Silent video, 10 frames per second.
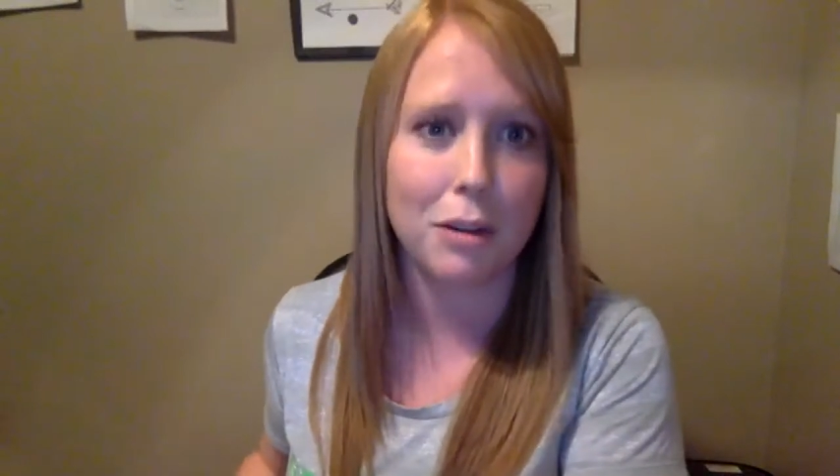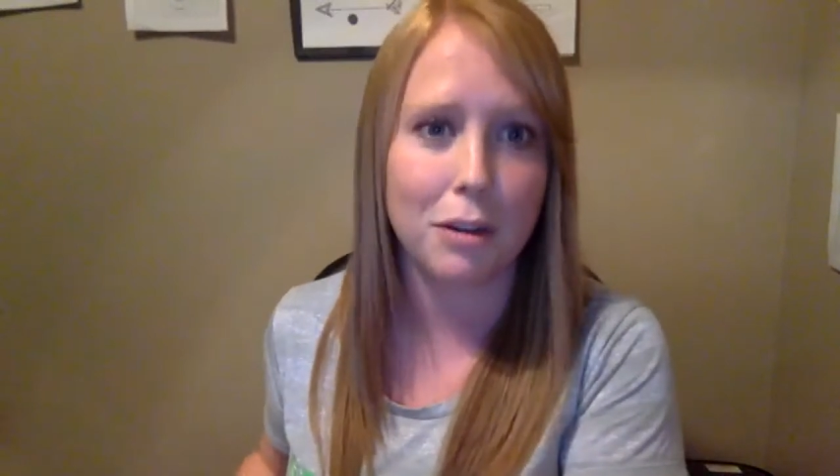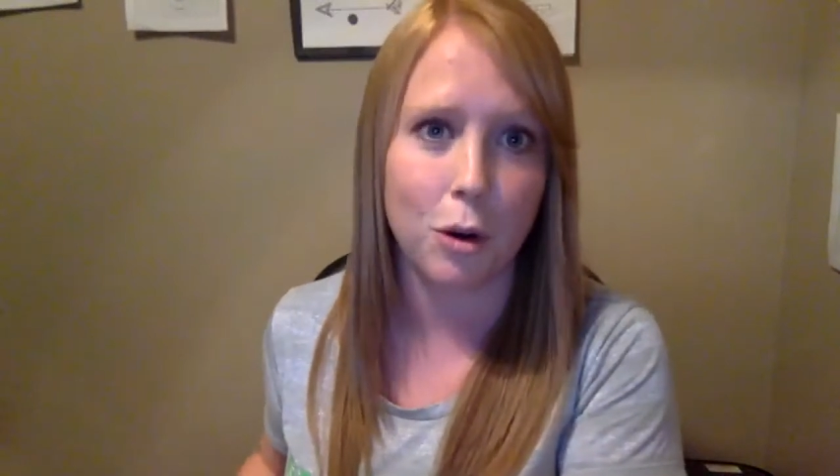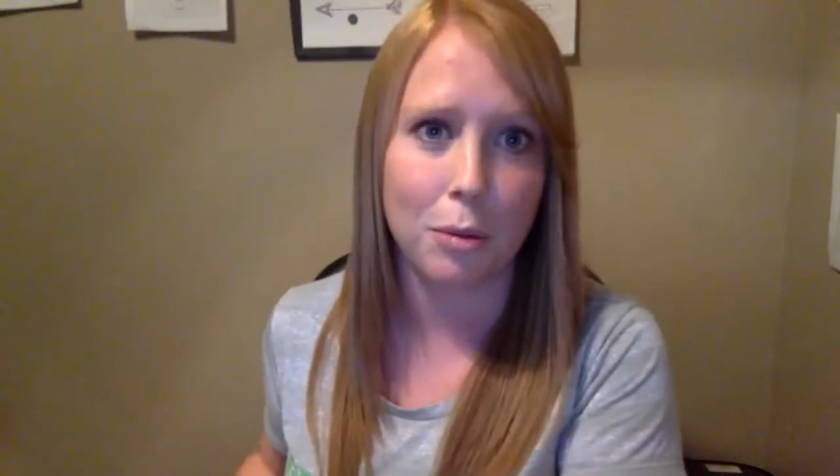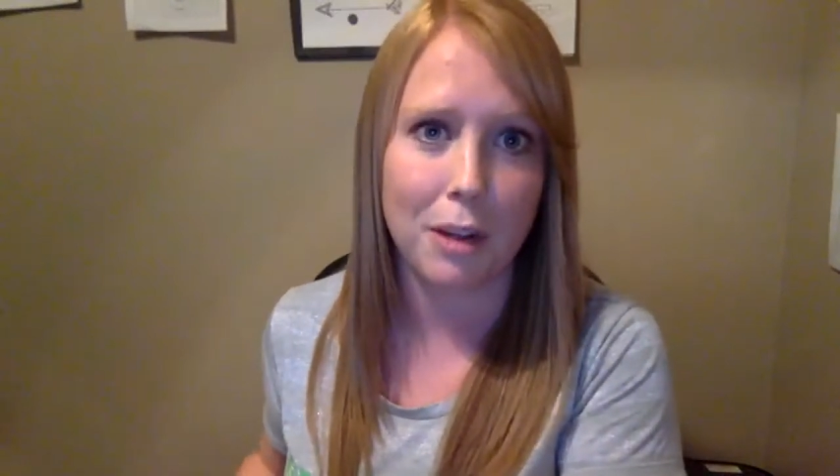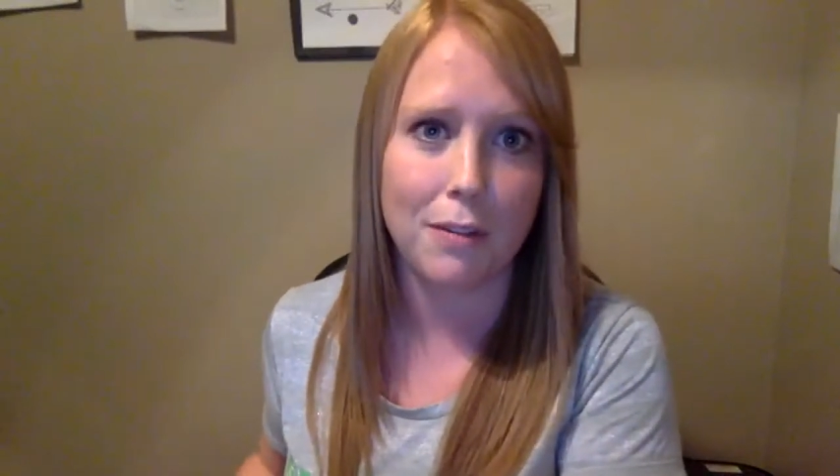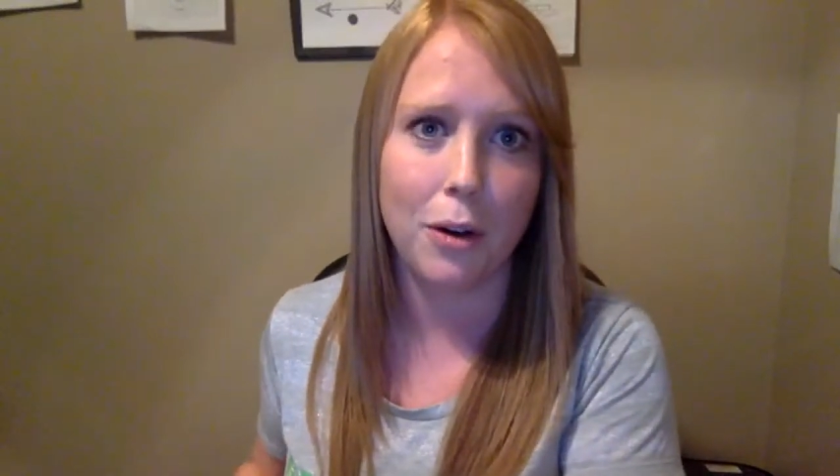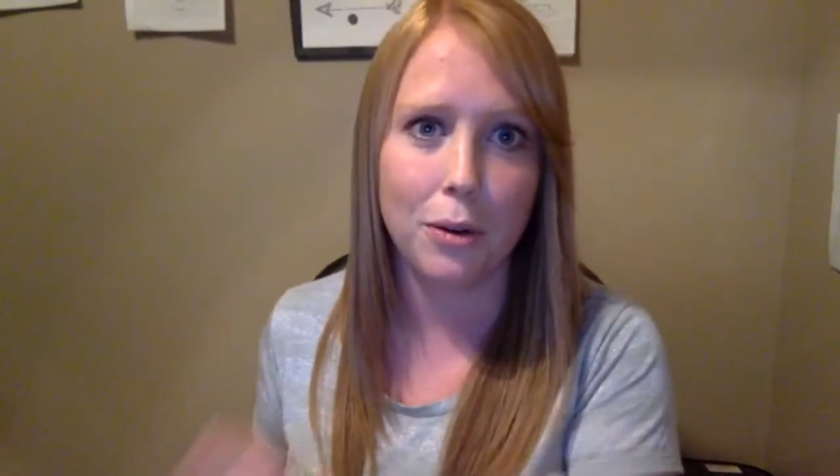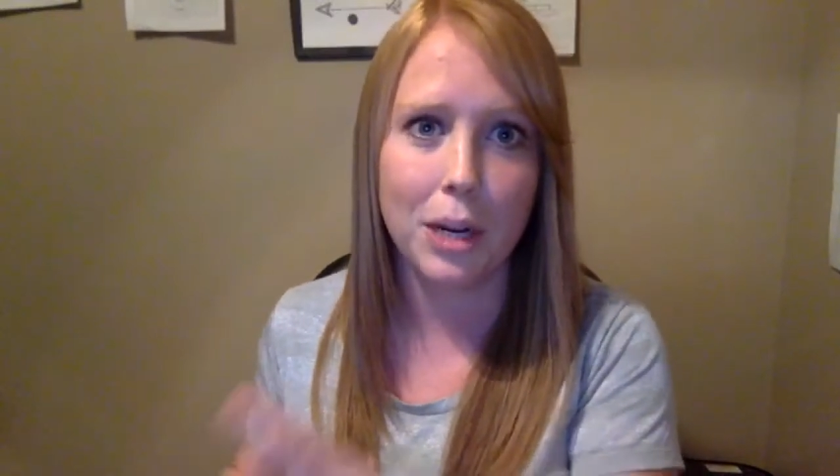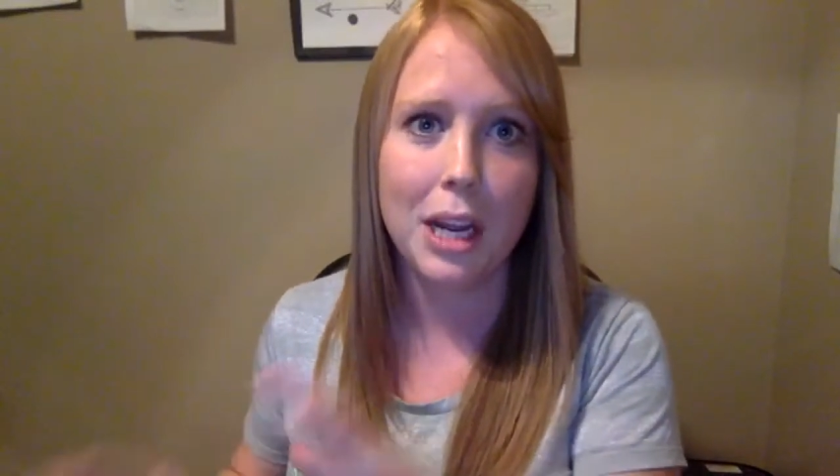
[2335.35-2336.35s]
or 4 in my
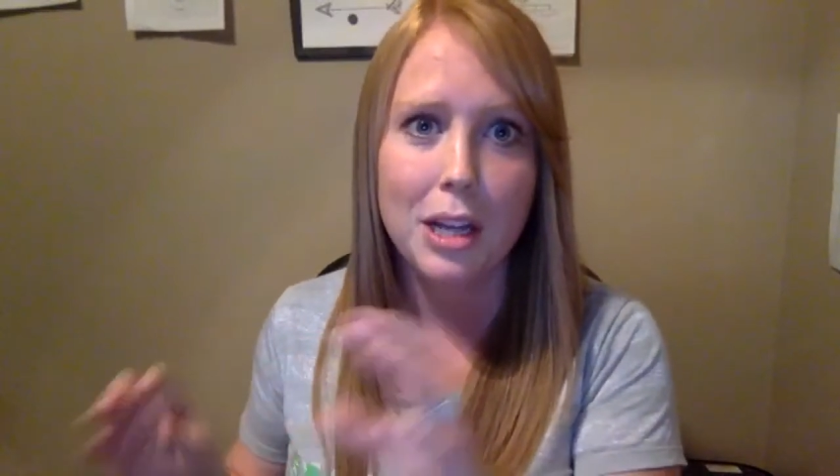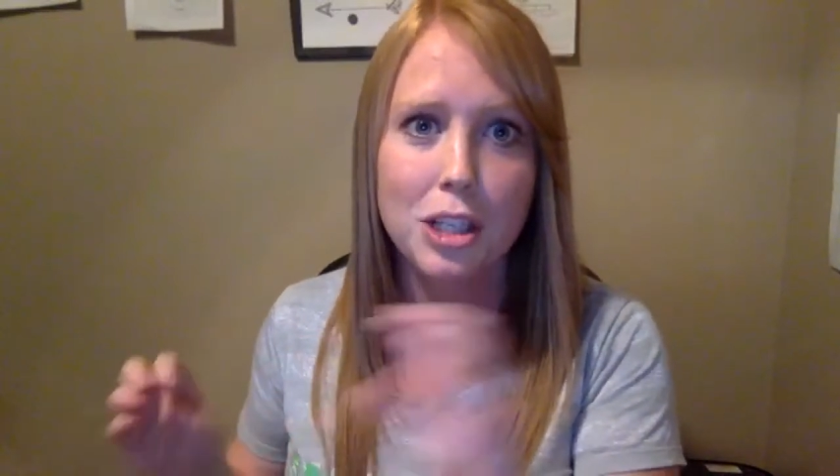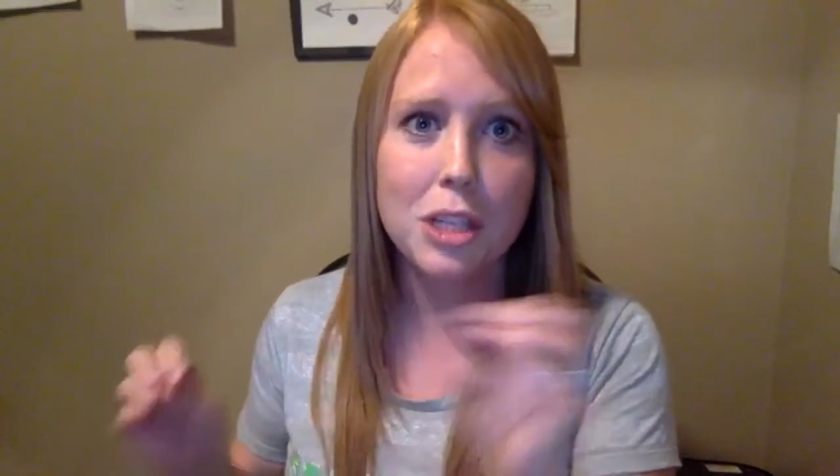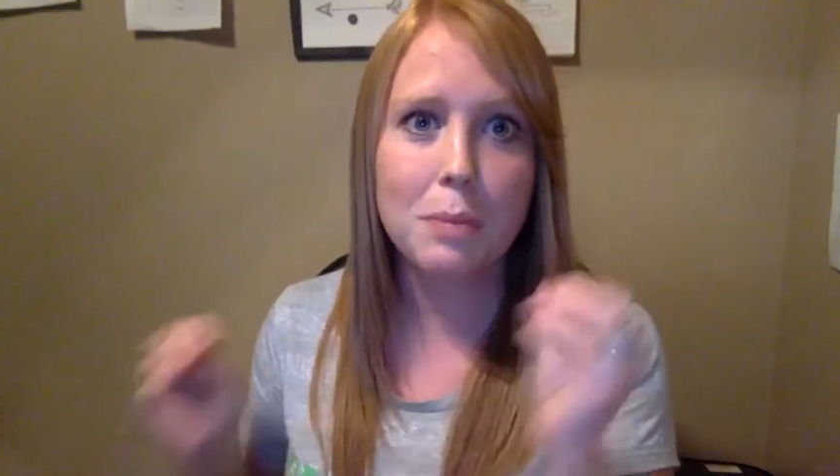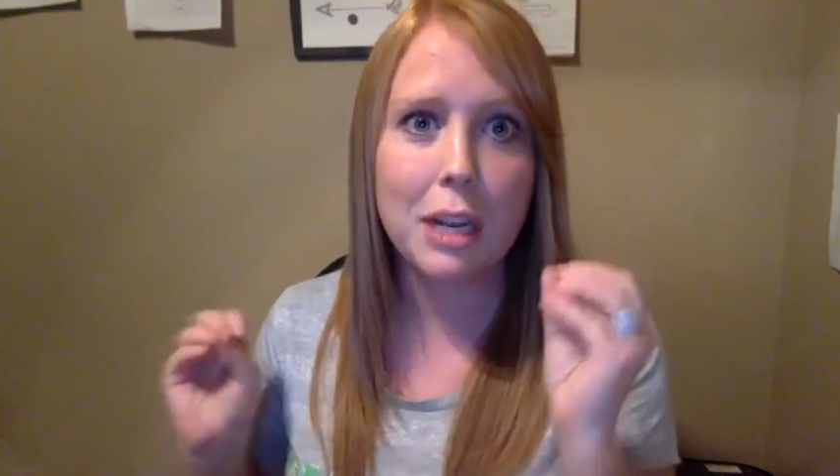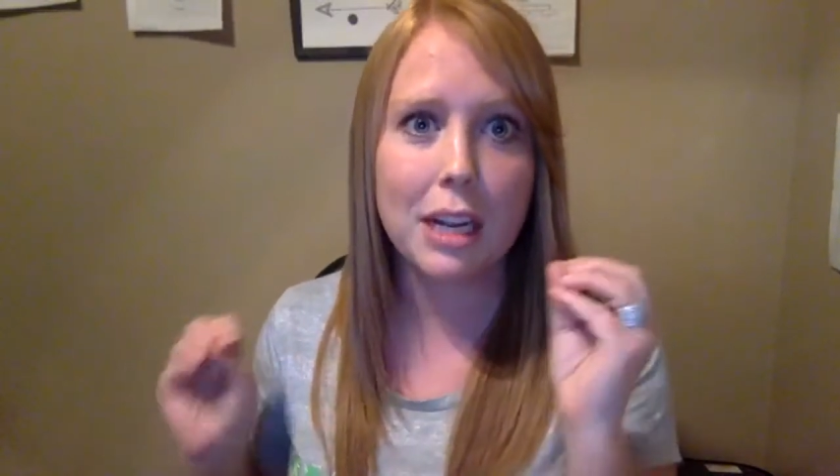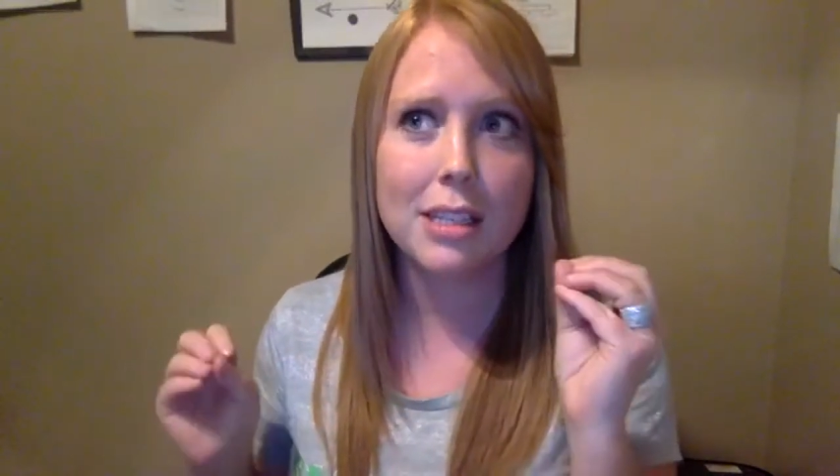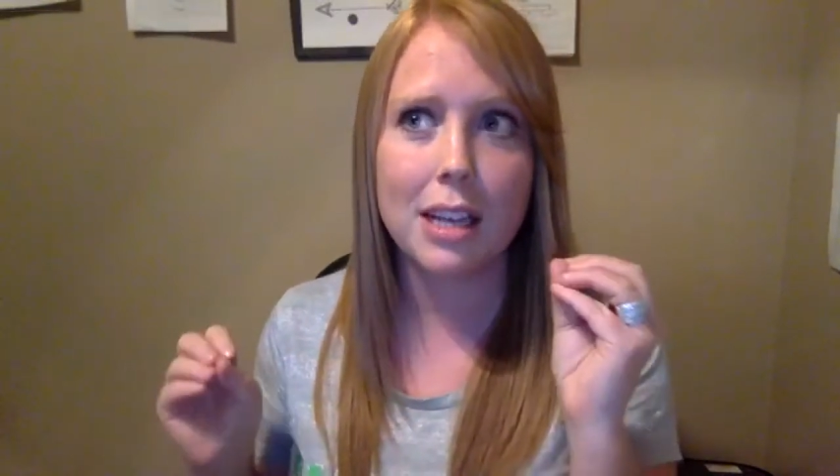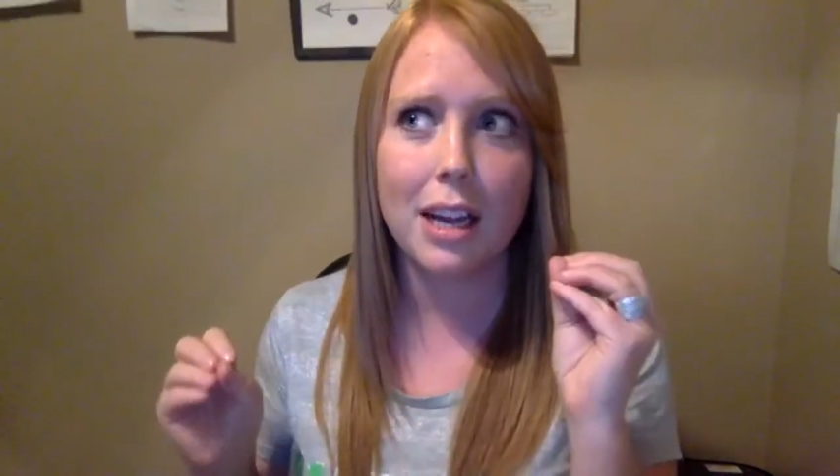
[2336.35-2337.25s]
phone, just because